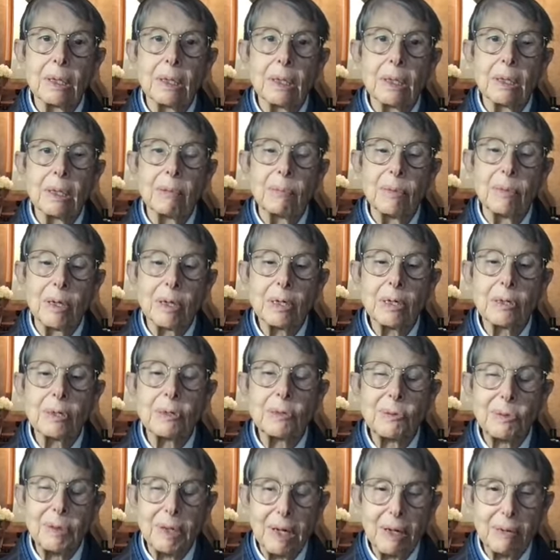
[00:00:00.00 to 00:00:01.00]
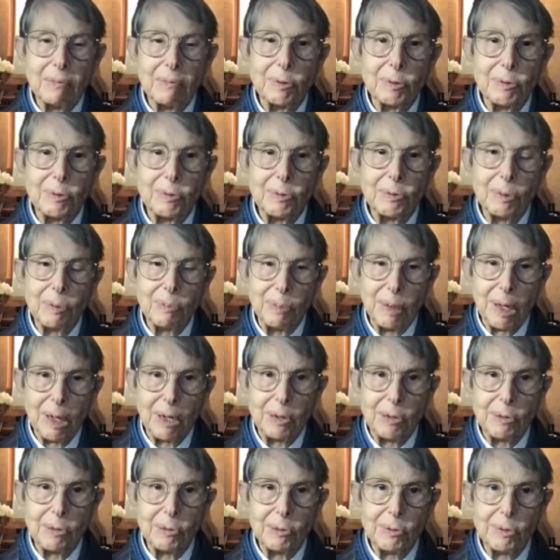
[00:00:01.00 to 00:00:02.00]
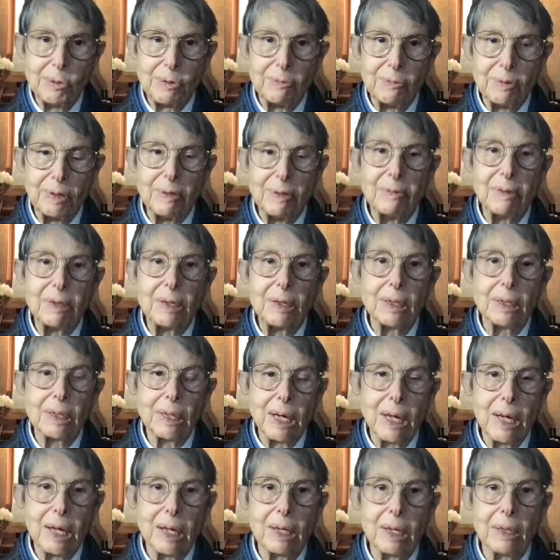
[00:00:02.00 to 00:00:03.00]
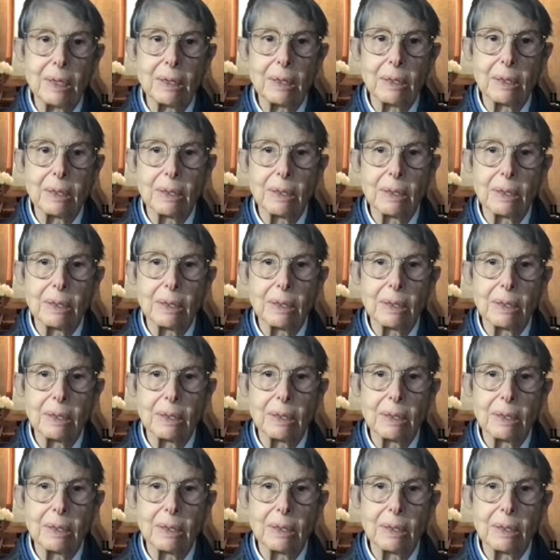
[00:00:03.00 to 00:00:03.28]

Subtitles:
a monk's travel through the barrows of living and dying,